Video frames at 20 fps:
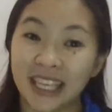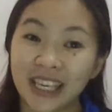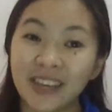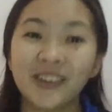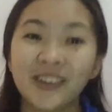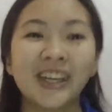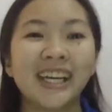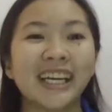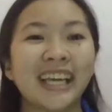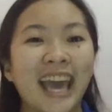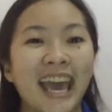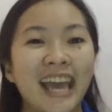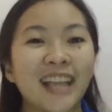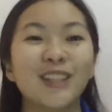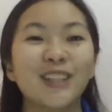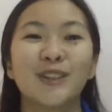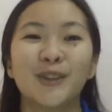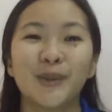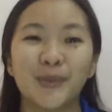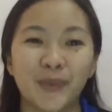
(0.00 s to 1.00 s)
So see you
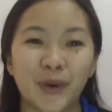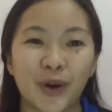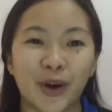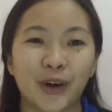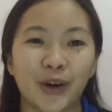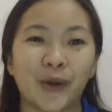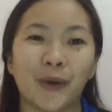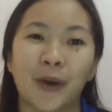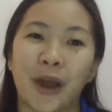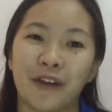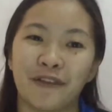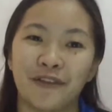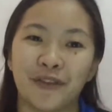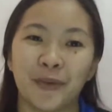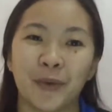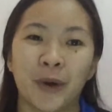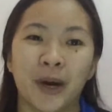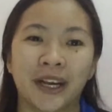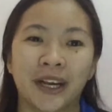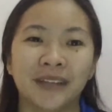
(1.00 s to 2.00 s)
again
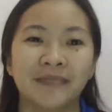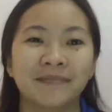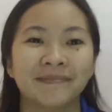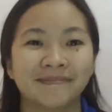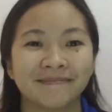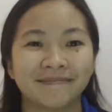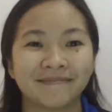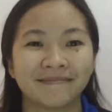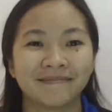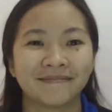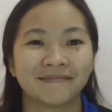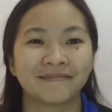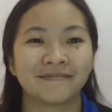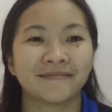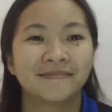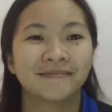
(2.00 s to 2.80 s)
tomorrow, everyone.